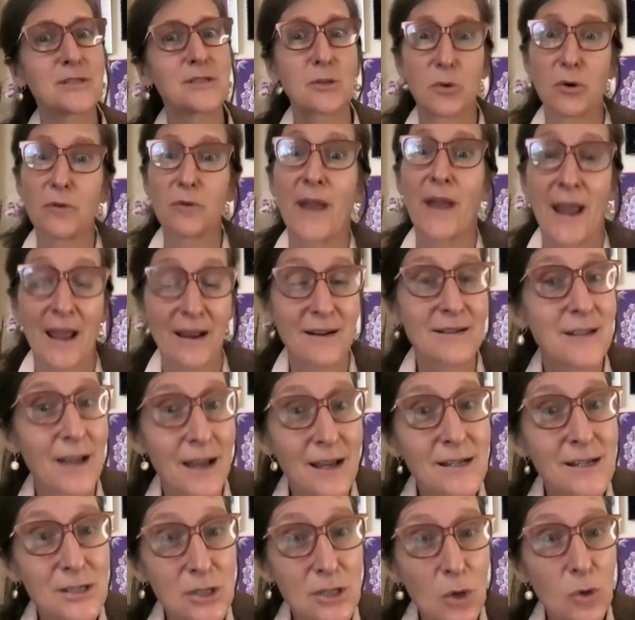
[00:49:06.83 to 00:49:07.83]
sort of
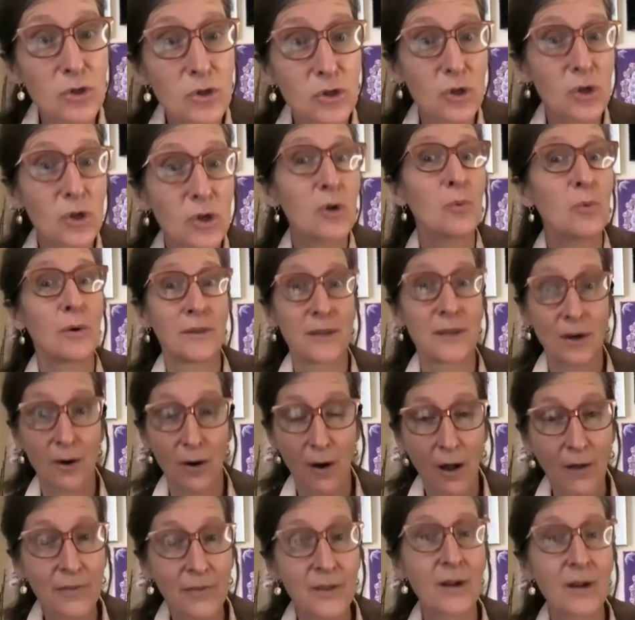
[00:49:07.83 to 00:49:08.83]
antisocial when
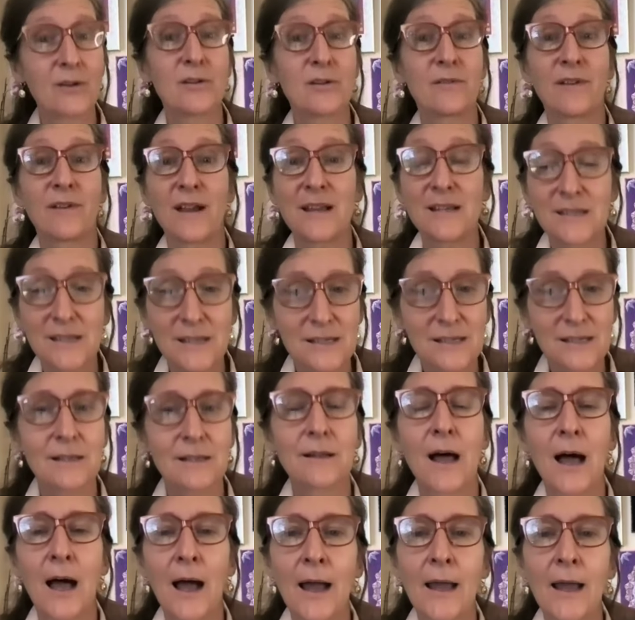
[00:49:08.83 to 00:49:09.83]
they're on their devices a
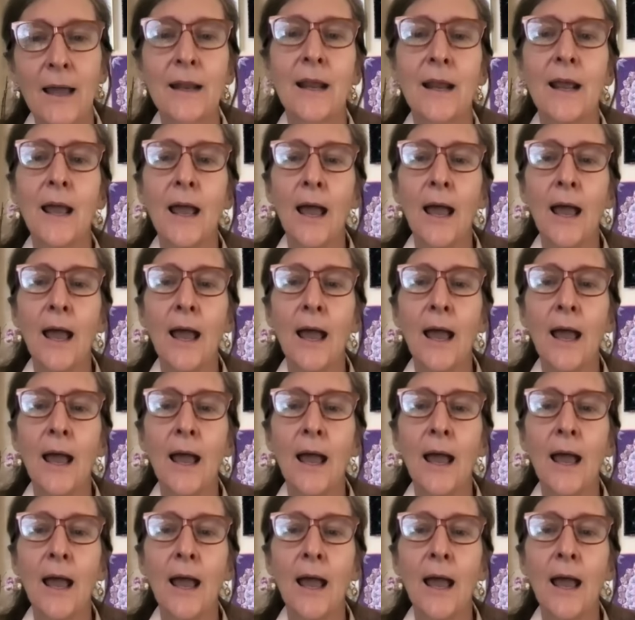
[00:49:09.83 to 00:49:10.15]
lot.